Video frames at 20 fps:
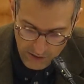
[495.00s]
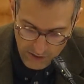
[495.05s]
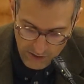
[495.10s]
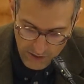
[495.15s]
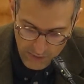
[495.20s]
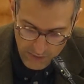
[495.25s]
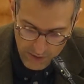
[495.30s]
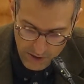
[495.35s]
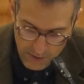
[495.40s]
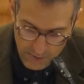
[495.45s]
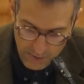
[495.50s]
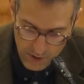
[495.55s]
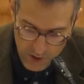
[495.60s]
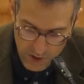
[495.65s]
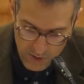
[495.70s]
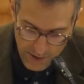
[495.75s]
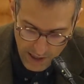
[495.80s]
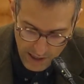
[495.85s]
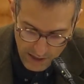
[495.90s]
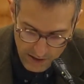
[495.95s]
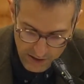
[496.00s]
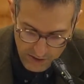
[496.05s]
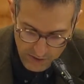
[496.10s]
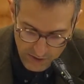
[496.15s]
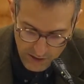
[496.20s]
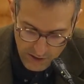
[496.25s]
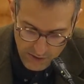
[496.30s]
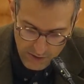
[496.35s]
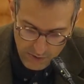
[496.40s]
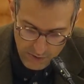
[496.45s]
From the perspective
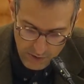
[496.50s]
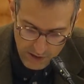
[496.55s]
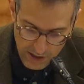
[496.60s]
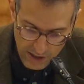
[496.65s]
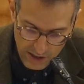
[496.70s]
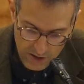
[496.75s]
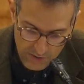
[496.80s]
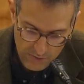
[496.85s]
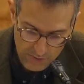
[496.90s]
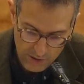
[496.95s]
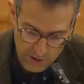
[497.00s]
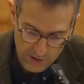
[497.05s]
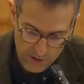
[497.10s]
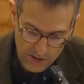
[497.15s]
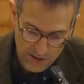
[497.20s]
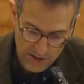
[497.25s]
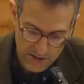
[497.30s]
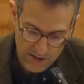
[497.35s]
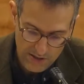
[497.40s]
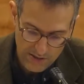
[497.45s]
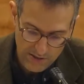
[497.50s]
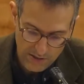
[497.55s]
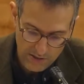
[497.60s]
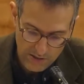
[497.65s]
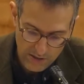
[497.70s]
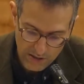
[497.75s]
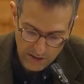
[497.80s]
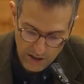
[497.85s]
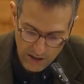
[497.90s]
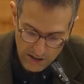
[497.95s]
of the production process, the
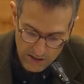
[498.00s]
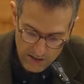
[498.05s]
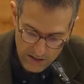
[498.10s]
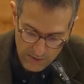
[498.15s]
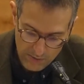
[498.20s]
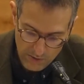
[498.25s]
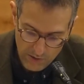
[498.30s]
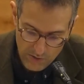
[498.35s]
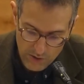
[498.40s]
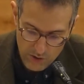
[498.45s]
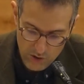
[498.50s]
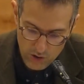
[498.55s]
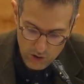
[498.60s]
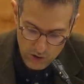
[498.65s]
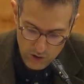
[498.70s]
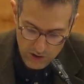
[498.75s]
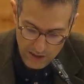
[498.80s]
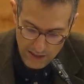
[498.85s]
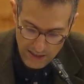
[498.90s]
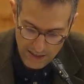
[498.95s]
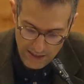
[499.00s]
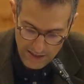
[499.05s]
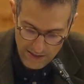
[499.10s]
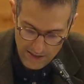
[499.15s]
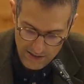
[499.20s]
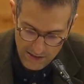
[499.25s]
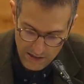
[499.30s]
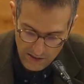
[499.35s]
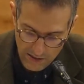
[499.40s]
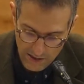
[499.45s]
concept of socially
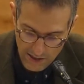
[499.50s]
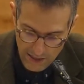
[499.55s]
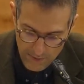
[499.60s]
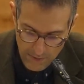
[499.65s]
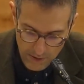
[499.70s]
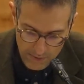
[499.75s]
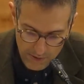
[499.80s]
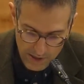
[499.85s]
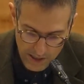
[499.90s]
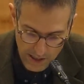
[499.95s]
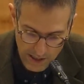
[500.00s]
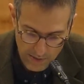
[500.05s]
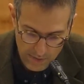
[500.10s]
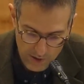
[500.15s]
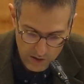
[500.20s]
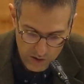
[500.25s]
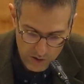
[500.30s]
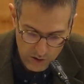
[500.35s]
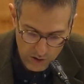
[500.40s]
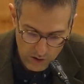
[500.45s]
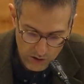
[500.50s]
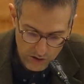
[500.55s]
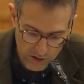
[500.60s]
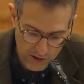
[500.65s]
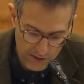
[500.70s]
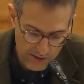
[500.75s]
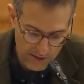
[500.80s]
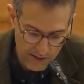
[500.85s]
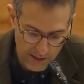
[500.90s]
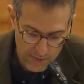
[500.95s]
necessary labor time is
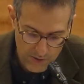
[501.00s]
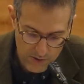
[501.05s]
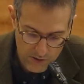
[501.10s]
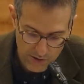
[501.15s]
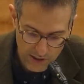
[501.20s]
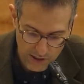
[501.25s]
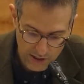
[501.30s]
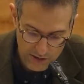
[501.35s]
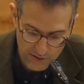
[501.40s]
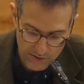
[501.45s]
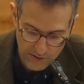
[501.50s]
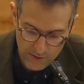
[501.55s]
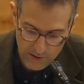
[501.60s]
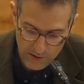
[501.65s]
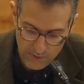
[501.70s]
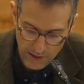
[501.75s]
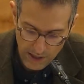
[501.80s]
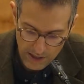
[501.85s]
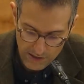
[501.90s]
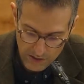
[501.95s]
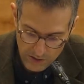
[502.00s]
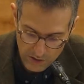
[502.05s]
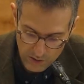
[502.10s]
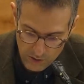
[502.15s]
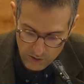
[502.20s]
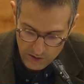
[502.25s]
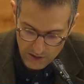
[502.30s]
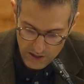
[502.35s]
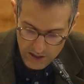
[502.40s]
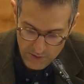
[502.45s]
already an abstraction from the
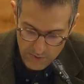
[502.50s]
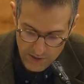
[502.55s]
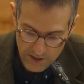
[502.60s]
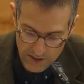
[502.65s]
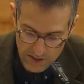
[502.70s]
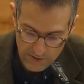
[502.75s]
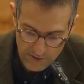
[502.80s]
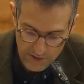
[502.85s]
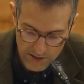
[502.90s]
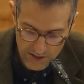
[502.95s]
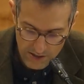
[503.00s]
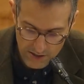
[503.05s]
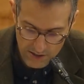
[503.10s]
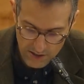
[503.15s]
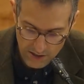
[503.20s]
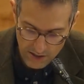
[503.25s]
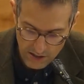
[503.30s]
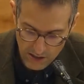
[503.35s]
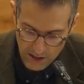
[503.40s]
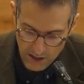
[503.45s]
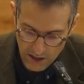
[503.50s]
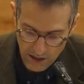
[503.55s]
multitude and specificity